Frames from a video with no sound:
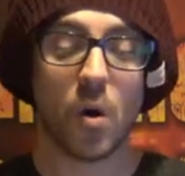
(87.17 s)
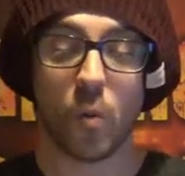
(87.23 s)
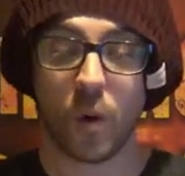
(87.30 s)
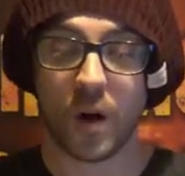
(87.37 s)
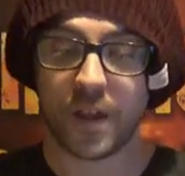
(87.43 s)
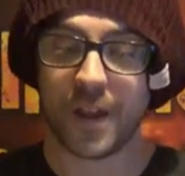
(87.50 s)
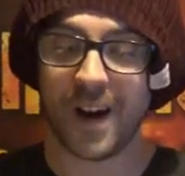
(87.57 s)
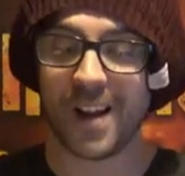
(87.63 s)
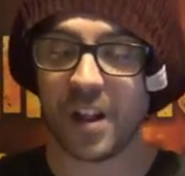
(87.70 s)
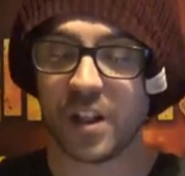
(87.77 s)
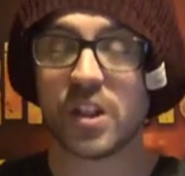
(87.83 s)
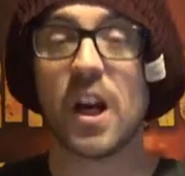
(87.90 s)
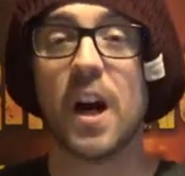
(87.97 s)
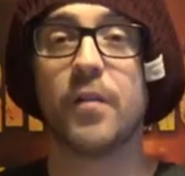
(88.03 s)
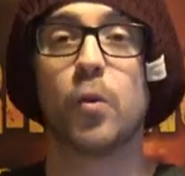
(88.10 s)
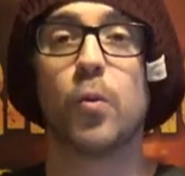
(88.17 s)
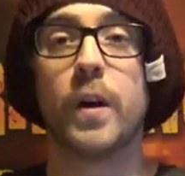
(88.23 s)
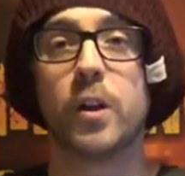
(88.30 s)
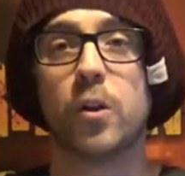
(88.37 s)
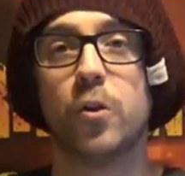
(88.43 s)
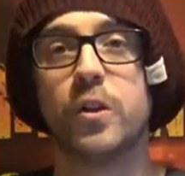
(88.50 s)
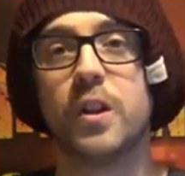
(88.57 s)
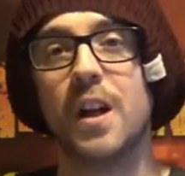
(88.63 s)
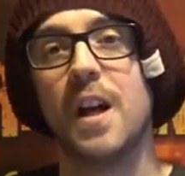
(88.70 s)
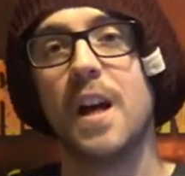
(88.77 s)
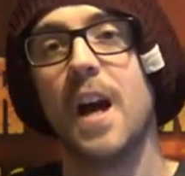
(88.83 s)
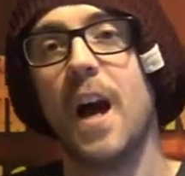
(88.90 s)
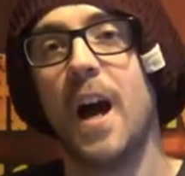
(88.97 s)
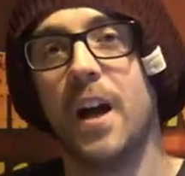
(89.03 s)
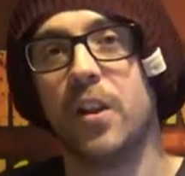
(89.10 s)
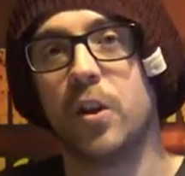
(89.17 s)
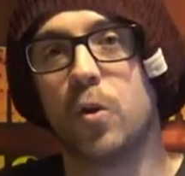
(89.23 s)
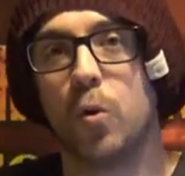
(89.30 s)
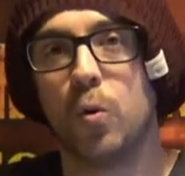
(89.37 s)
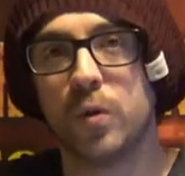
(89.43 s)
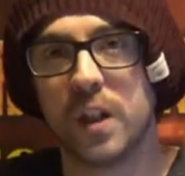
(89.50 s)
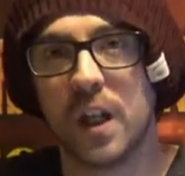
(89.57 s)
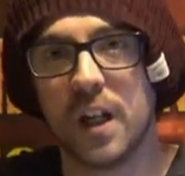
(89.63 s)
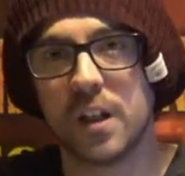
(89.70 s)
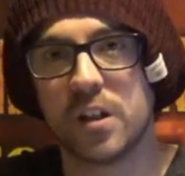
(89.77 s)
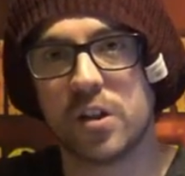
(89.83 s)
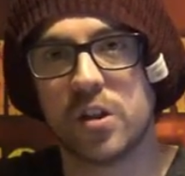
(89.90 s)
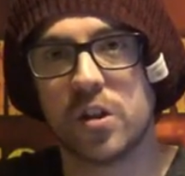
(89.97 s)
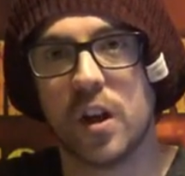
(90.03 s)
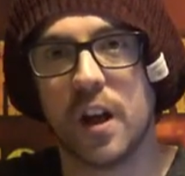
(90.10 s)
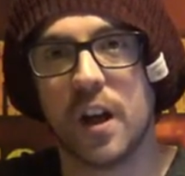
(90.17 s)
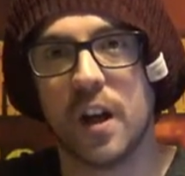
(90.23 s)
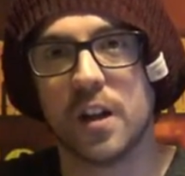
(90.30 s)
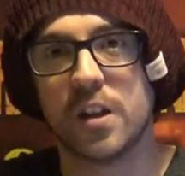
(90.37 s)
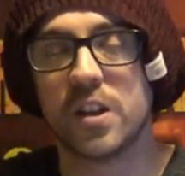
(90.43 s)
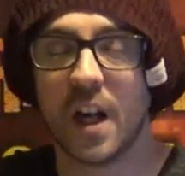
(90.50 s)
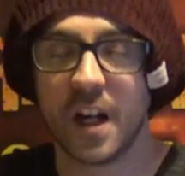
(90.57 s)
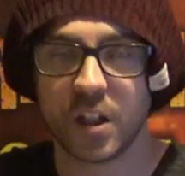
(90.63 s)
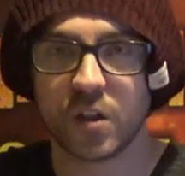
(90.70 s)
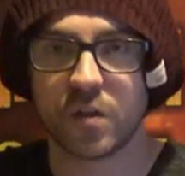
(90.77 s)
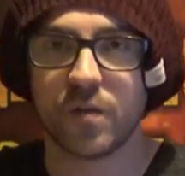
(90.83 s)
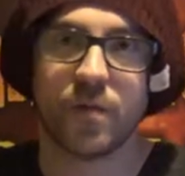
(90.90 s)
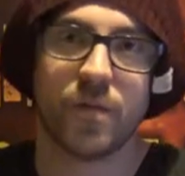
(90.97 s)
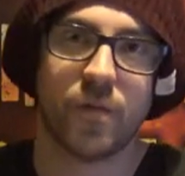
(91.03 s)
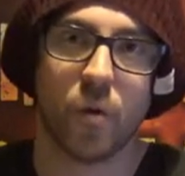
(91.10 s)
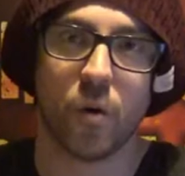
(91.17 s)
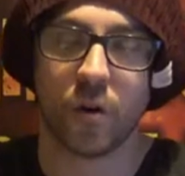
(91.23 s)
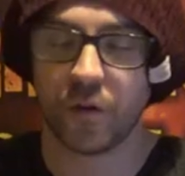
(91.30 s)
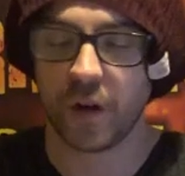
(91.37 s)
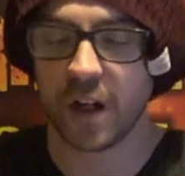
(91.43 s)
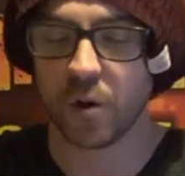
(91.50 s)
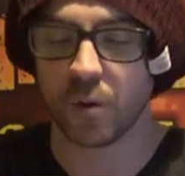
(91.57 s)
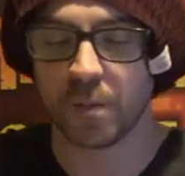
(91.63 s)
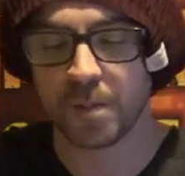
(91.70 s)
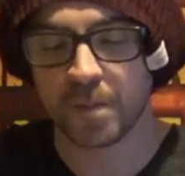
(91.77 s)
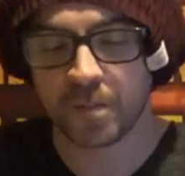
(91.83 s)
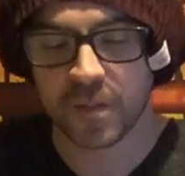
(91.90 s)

With that, let's have a quick look at the Codex uh, stats for the Rhino.